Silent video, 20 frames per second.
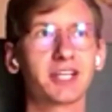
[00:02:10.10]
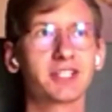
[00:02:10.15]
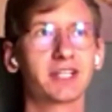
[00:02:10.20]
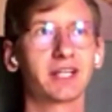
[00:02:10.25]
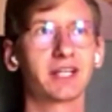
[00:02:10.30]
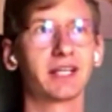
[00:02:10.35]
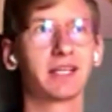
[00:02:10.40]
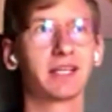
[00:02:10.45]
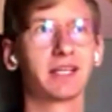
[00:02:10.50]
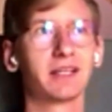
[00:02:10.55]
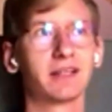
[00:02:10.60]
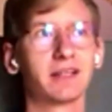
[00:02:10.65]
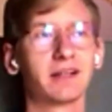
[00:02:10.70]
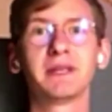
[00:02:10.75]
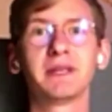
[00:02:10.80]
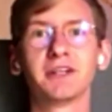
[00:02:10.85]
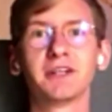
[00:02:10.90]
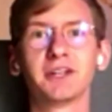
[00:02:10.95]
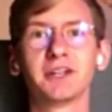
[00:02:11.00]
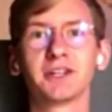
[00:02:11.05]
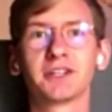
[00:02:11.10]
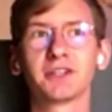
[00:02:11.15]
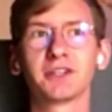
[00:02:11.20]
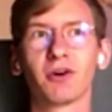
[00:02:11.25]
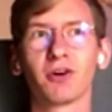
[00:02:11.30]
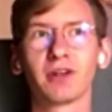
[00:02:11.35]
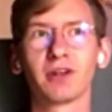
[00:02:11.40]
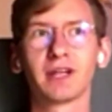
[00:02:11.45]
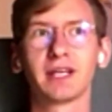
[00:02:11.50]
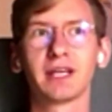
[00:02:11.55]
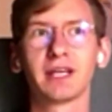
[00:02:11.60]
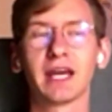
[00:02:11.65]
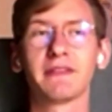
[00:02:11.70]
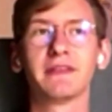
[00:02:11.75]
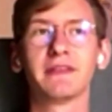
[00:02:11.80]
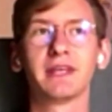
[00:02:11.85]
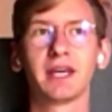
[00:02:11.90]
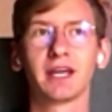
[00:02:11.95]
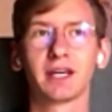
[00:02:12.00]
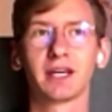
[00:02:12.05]
actually appeared only at
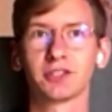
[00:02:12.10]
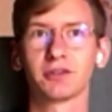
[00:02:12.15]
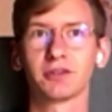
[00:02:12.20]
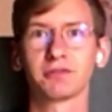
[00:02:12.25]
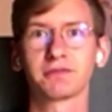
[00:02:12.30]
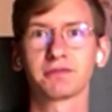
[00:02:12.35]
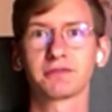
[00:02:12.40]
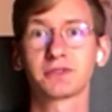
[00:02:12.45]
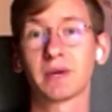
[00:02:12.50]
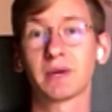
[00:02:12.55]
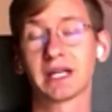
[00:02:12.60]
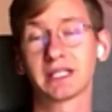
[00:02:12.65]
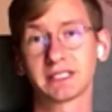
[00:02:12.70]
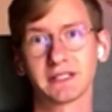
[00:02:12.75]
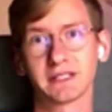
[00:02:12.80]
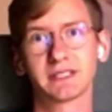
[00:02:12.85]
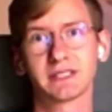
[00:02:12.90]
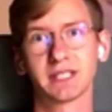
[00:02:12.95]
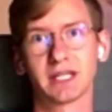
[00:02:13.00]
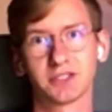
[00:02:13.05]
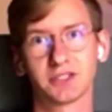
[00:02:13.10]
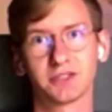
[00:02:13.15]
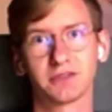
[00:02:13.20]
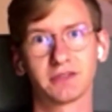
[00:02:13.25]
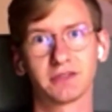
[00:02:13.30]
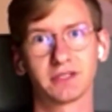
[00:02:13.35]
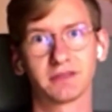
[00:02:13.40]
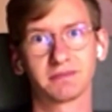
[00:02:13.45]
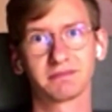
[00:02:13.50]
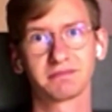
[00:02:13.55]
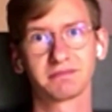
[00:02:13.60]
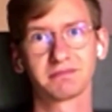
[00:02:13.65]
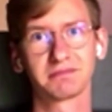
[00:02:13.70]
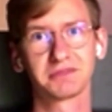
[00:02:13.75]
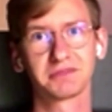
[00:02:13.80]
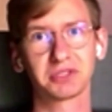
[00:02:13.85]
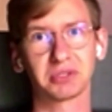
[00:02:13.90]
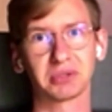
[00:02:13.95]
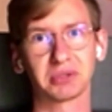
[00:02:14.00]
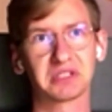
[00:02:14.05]
the end of 20th century.
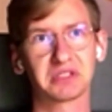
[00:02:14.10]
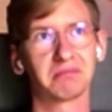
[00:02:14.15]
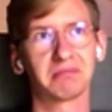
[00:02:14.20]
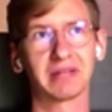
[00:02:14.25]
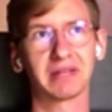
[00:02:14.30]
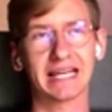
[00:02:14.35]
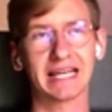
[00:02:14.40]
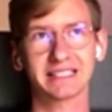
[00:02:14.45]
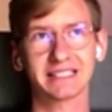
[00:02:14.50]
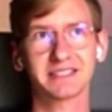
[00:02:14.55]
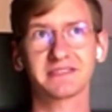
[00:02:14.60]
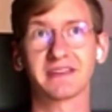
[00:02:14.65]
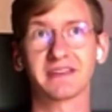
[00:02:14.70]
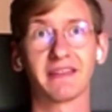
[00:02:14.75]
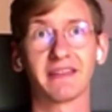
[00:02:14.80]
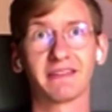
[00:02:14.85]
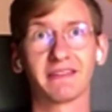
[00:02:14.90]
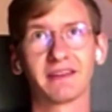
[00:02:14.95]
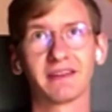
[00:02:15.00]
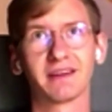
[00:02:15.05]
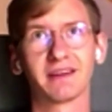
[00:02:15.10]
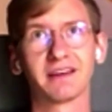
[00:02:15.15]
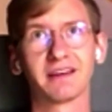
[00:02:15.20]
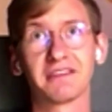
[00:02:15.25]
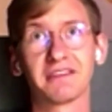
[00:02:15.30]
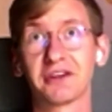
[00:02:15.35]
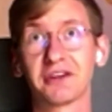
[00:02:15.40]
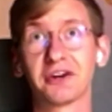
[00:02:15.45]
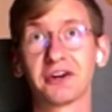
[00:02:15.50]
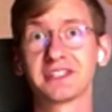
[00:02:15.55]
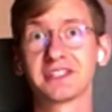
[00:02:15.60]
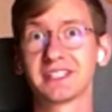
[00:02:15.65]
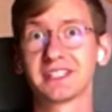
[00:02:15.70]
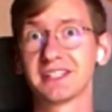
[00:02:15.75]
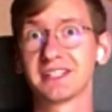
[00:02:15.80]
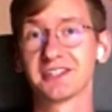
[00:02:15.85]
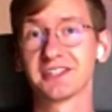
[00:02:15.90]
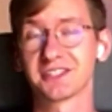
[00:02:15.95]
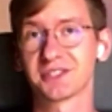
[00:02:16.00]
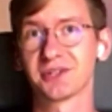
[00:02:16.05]
So it's less than uh, 30
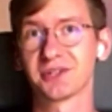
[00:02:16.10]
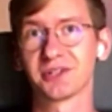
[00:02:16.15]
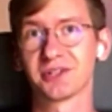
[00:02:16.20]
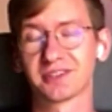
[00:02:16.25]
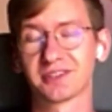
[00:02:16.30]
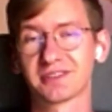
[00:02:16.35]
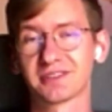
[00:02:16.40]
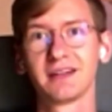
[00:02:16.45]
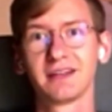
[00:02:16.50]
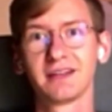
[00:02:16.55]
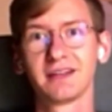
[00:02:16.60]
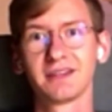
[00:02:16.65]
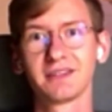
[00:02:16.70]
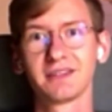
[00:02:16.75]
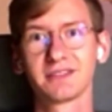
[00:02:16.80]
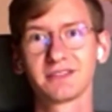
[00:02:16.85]
years old. Oh,